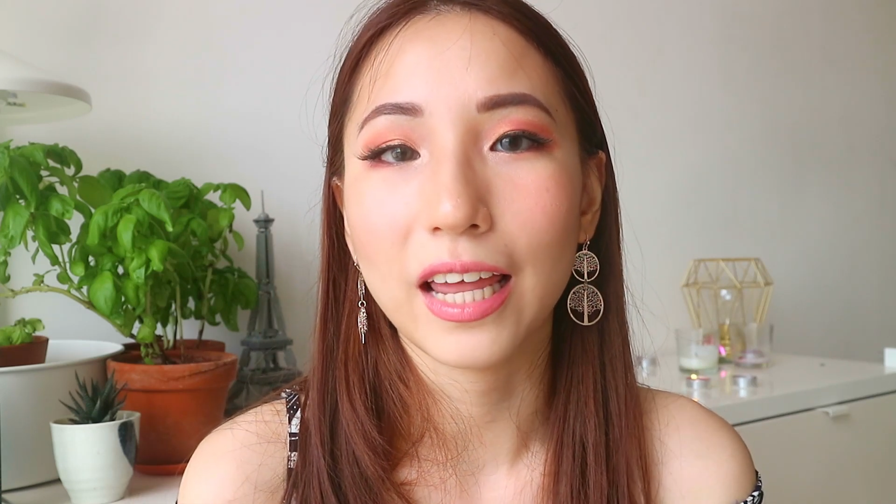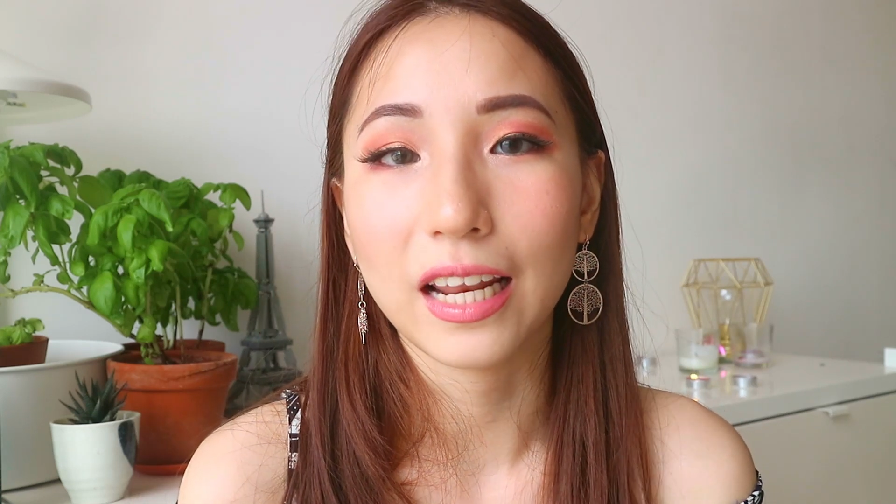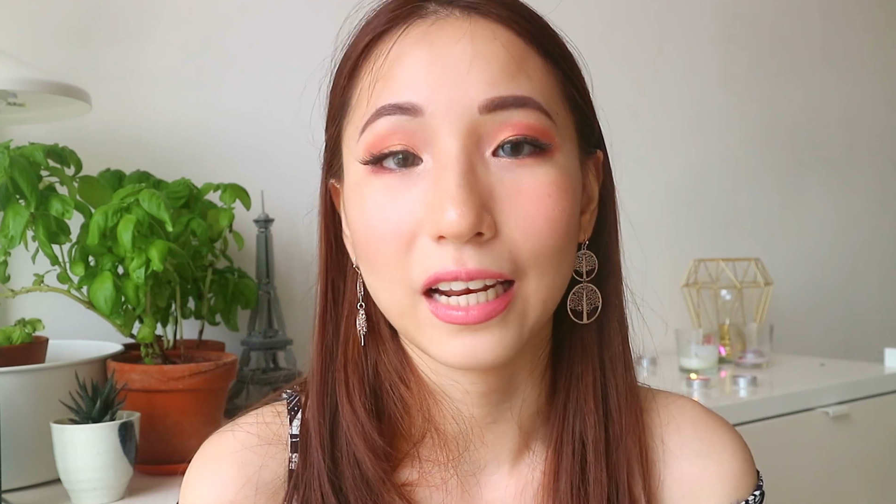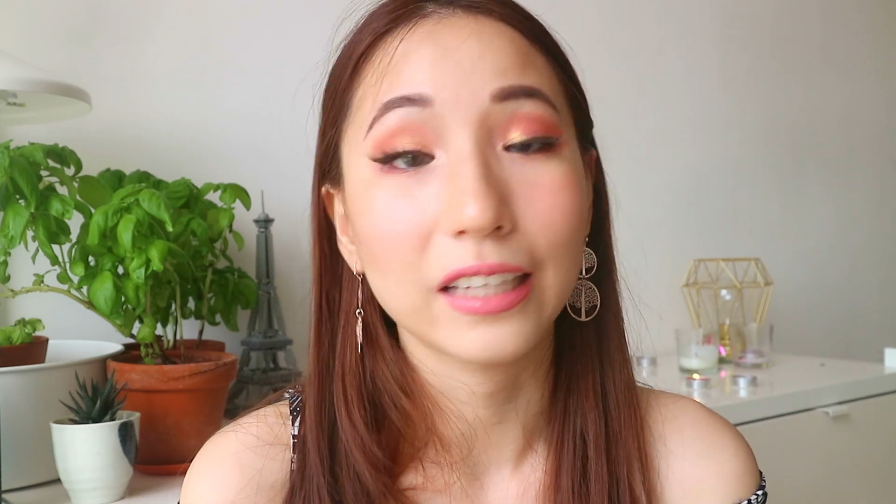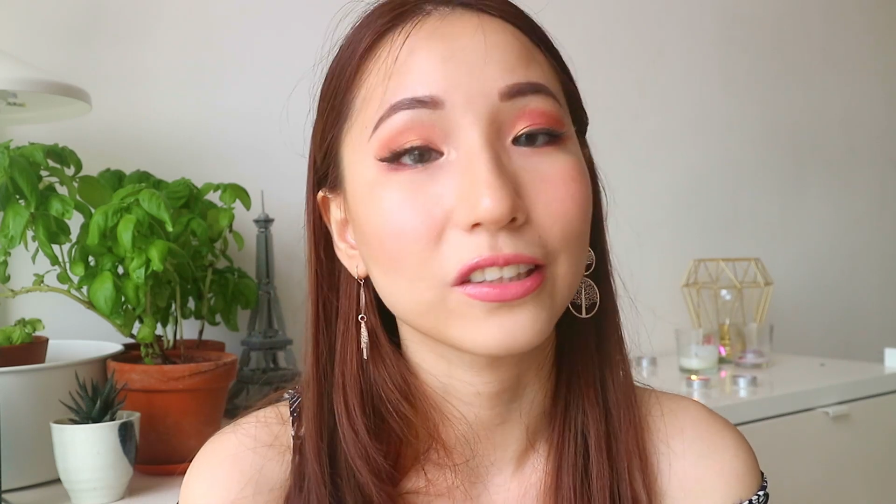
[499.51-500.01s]

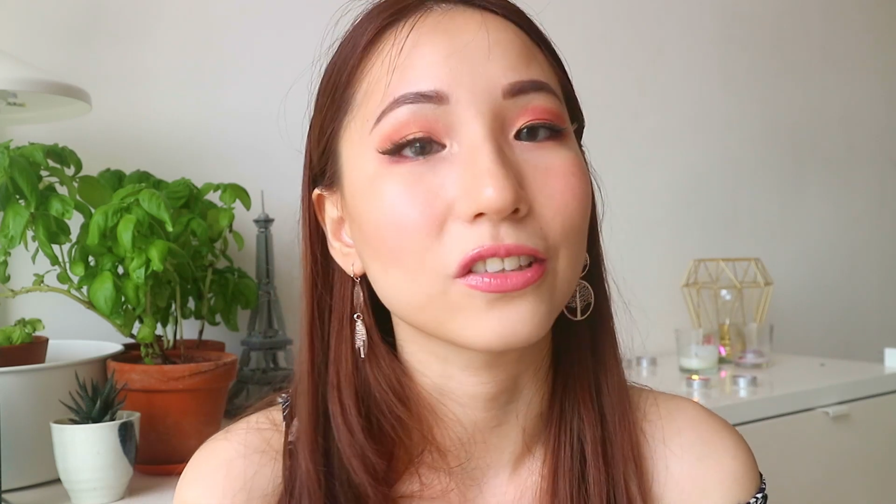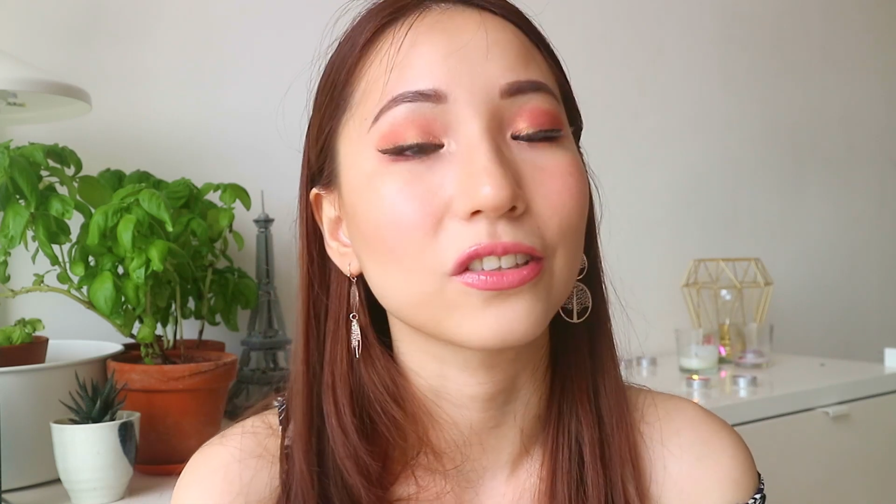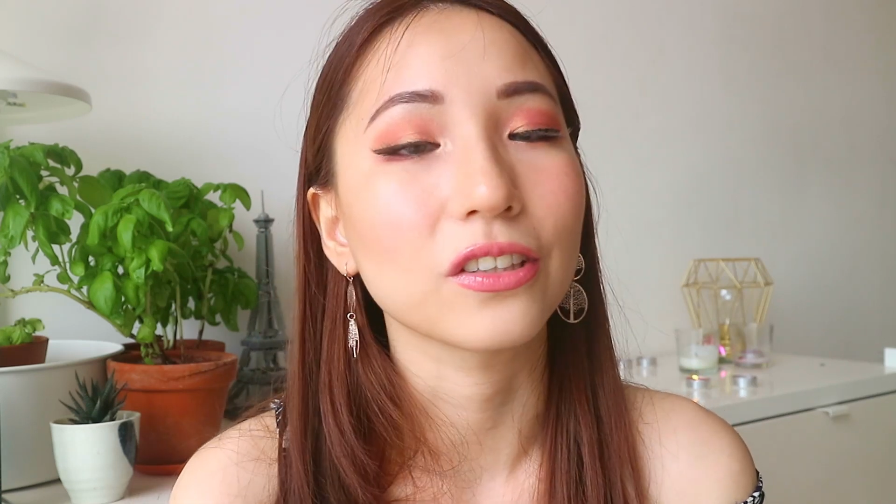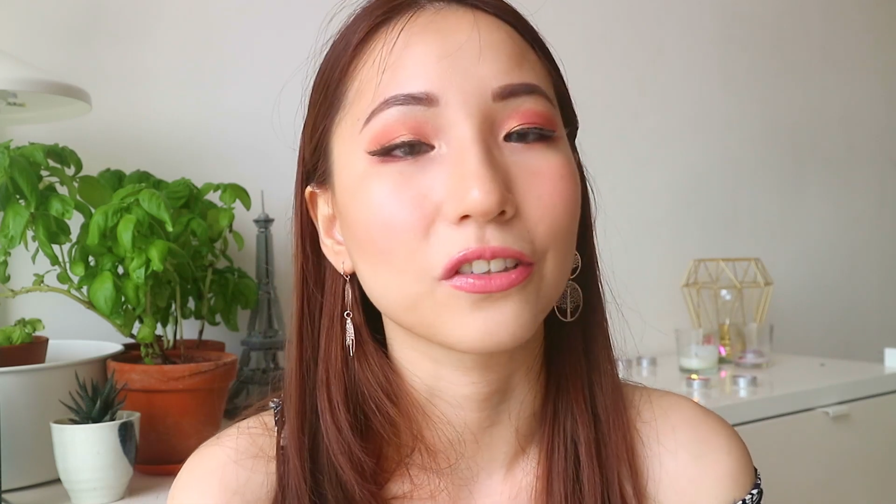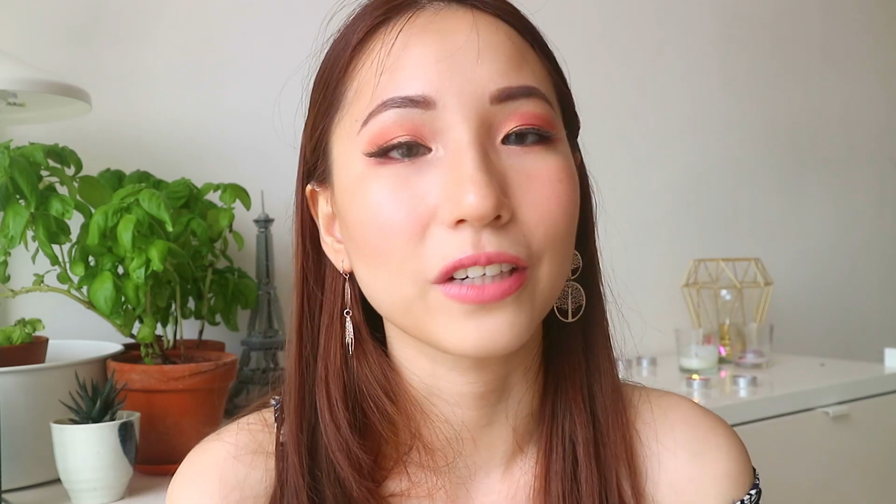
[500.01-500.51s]
and I like to
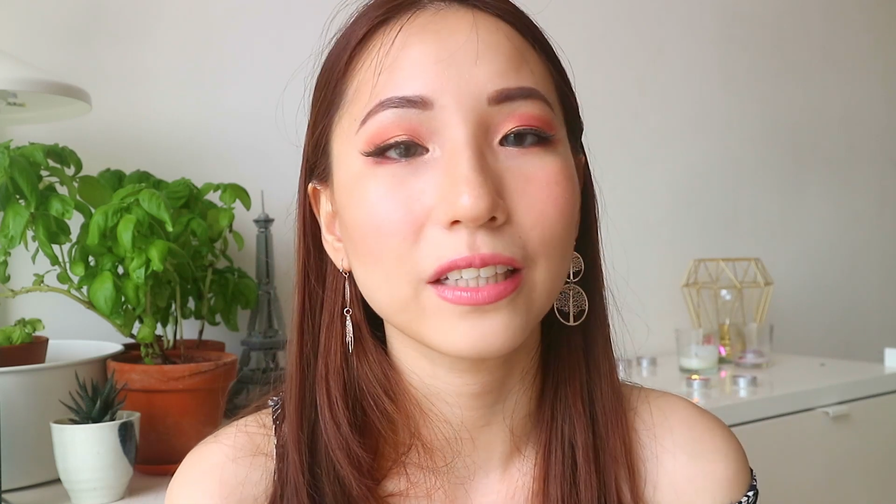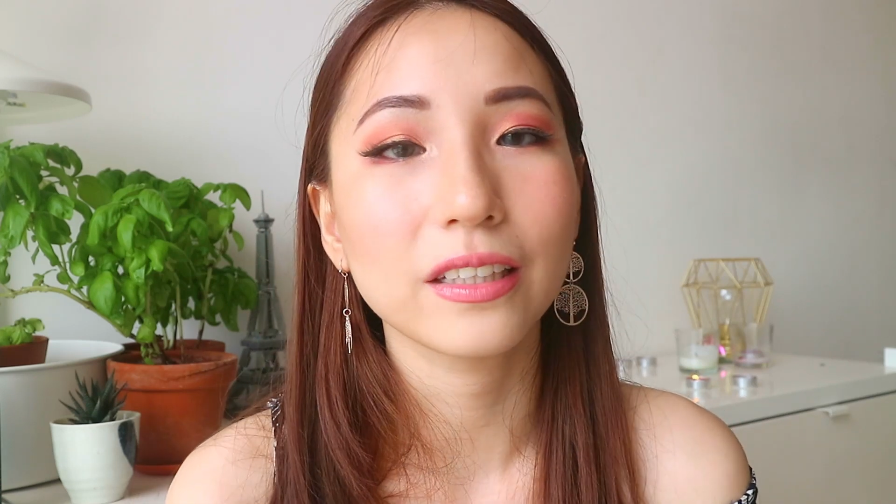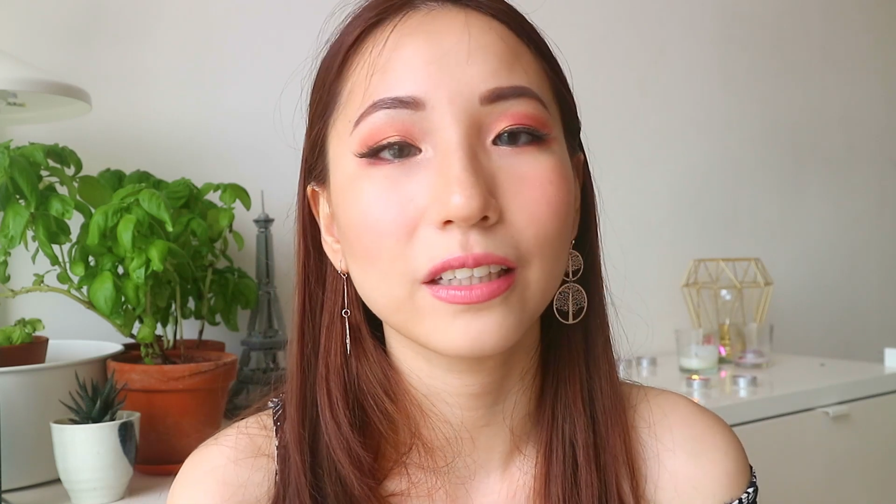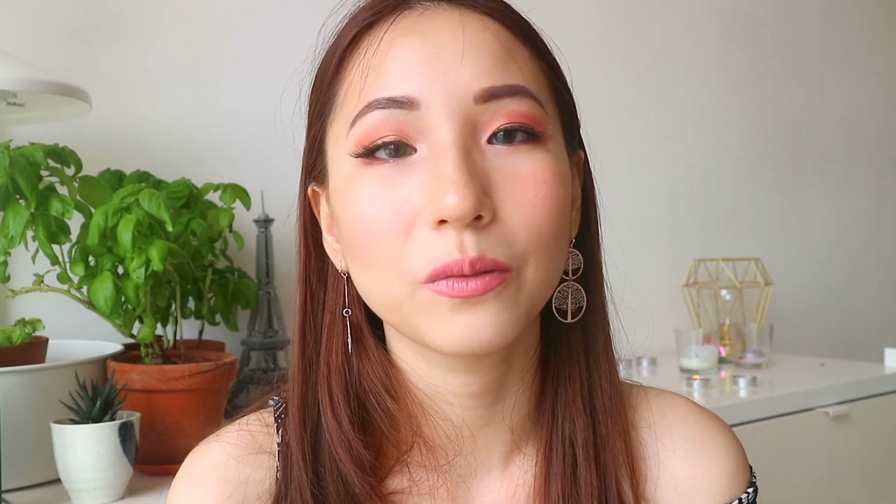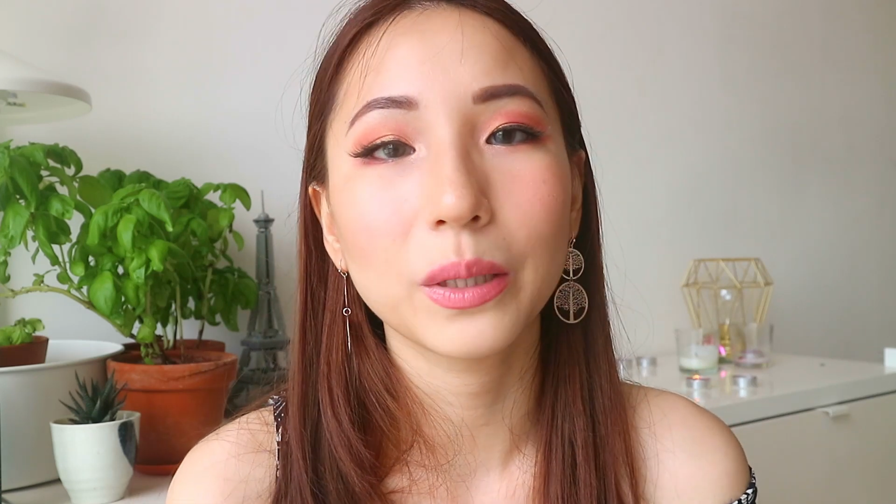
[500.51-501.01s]
use the green
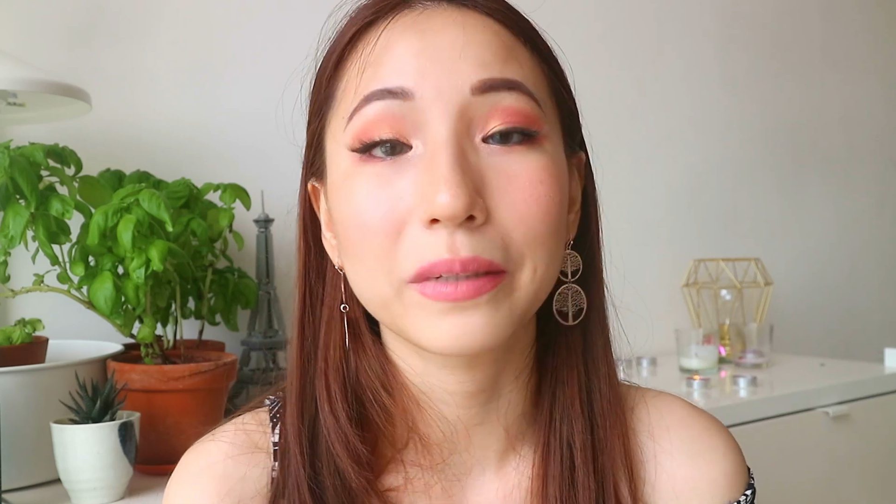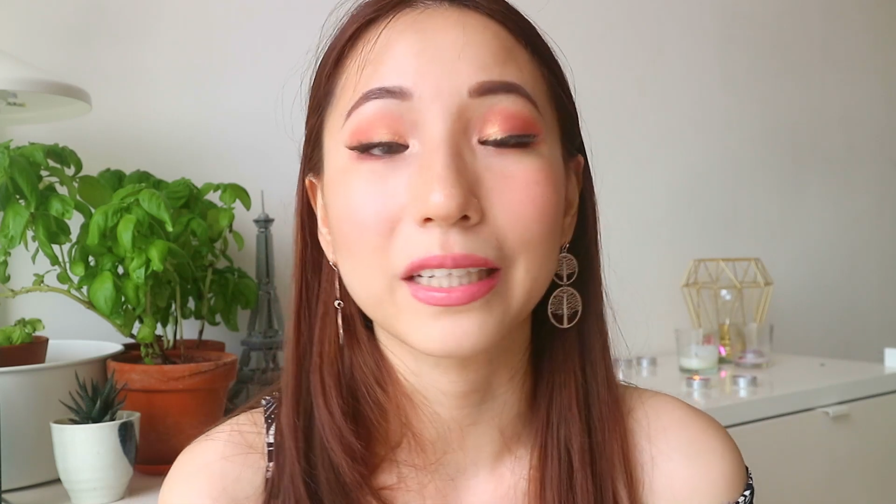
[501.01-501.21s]
tea one